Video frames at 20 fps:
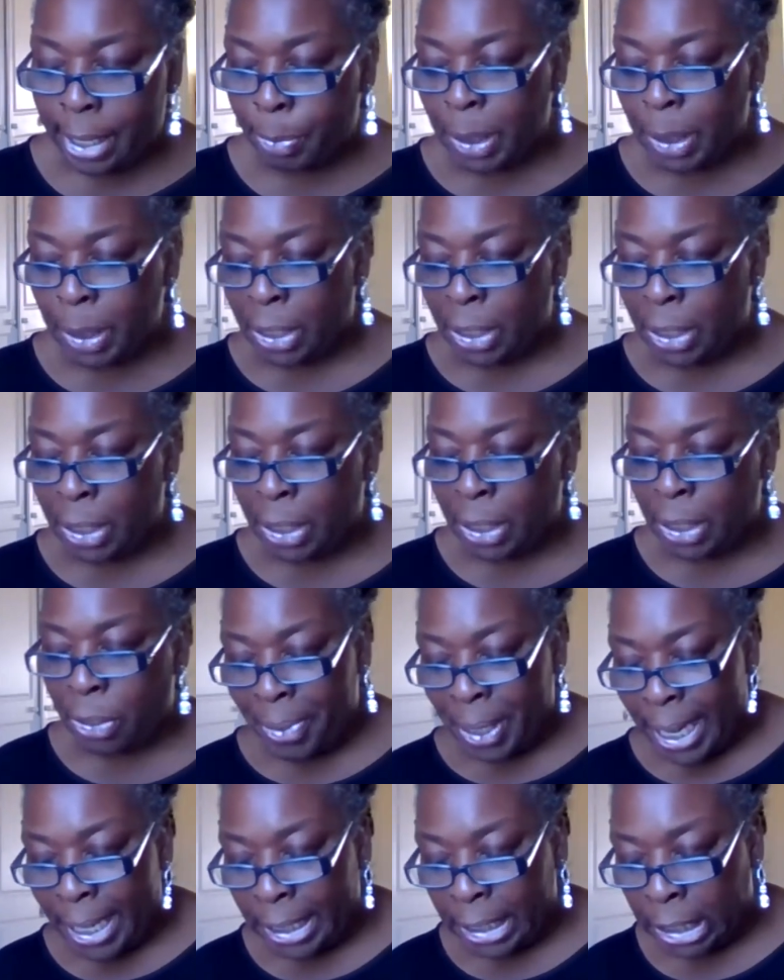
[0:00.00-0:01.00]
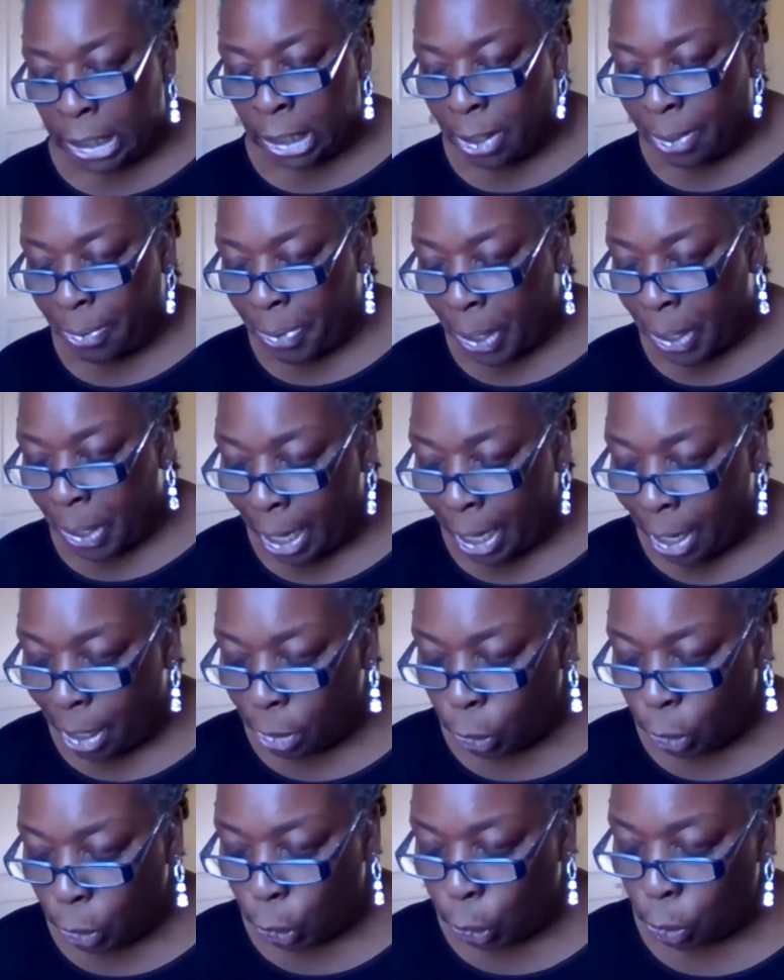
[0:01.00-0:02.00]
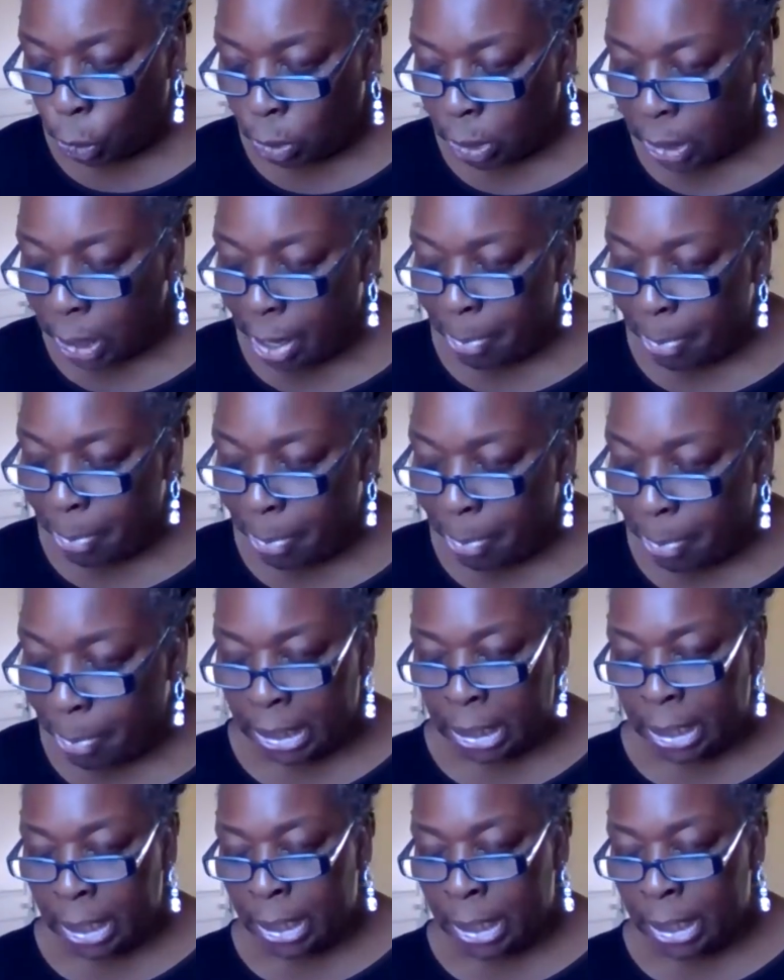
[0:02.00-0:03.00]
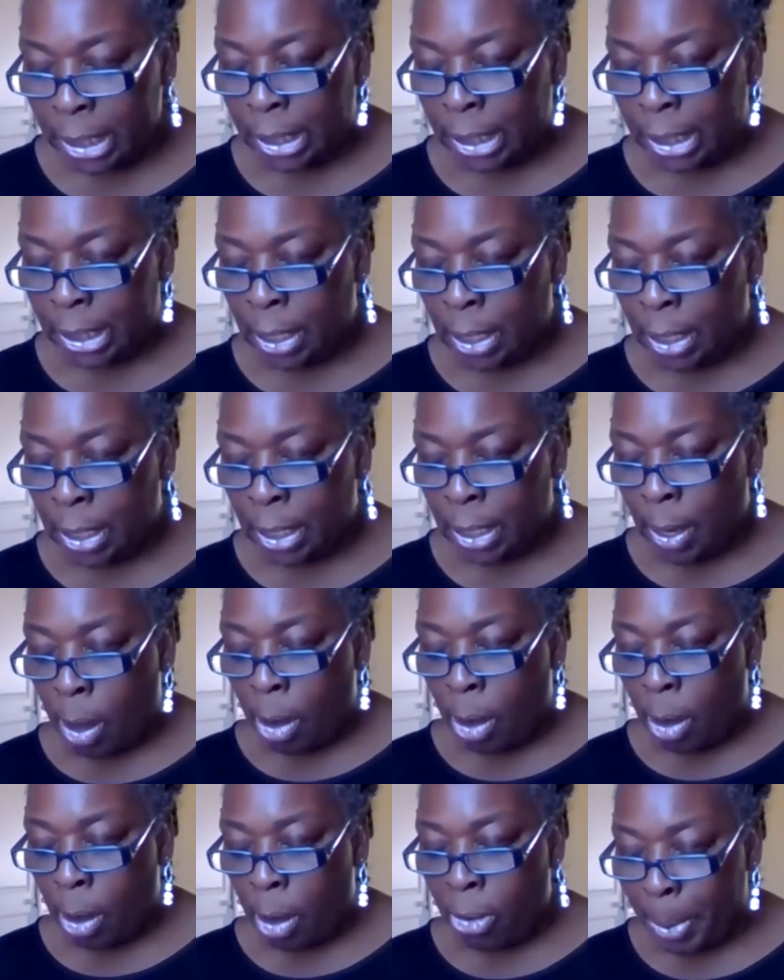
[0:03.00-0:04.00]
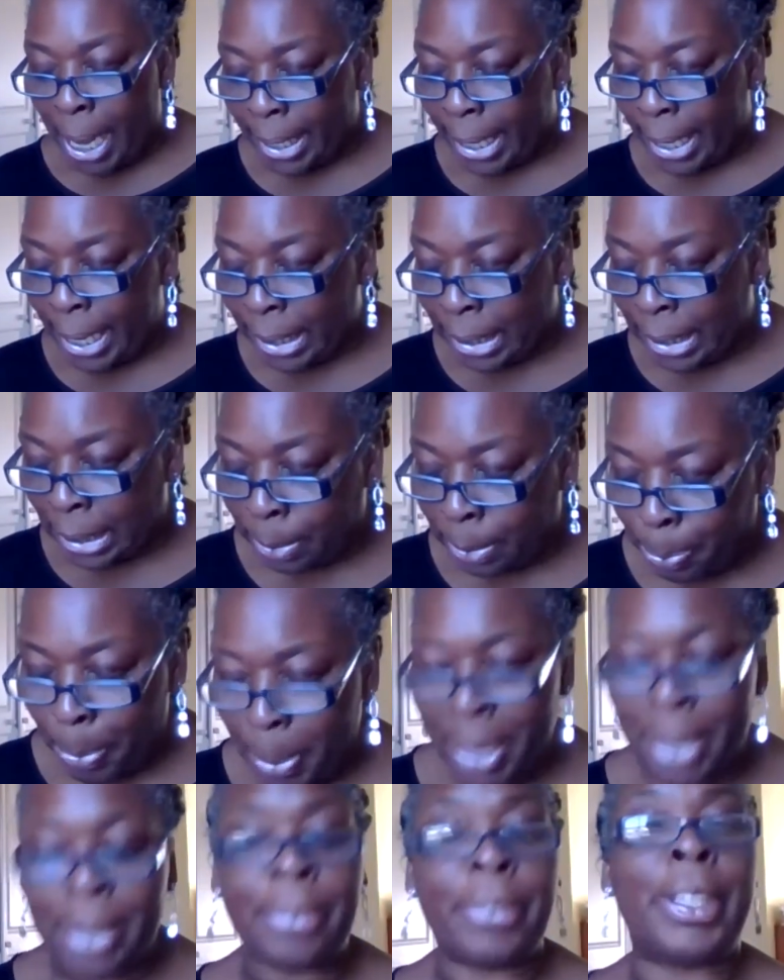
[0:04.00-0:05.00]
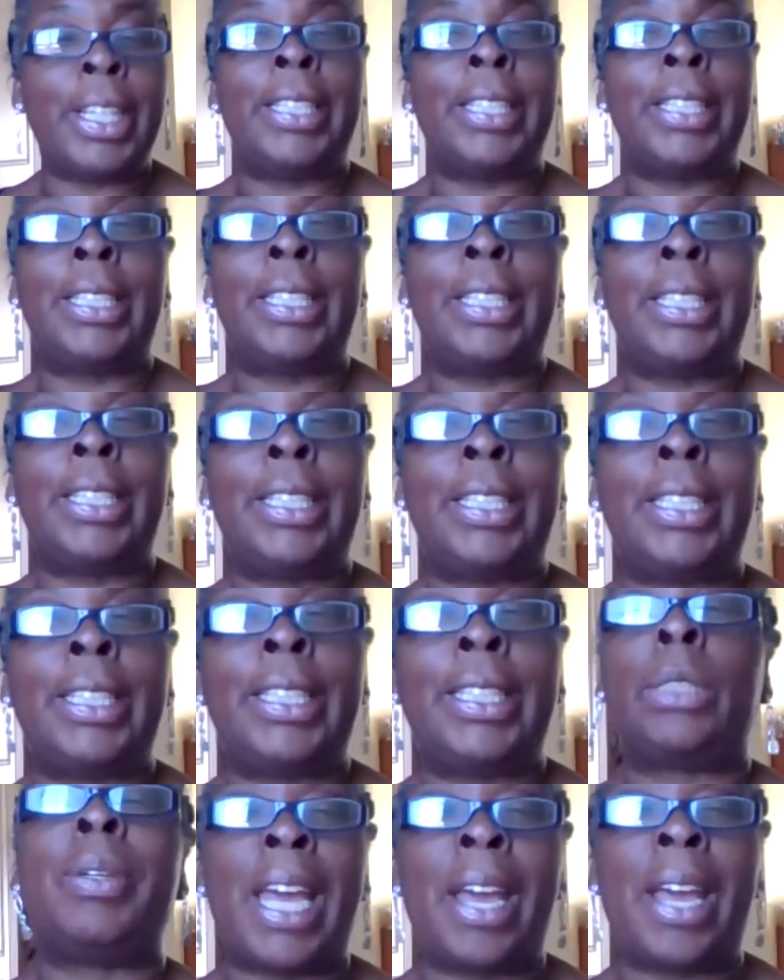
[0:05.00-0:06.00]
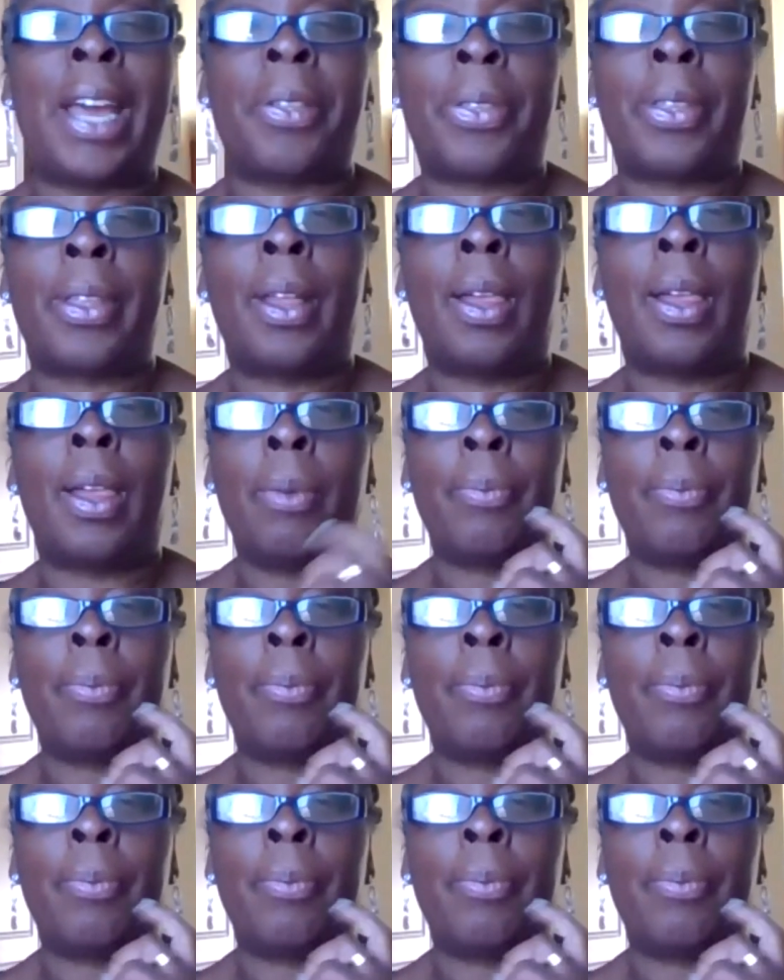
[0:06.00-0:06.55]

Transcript: It was a revelation of the cultural dimensions of Black experience with death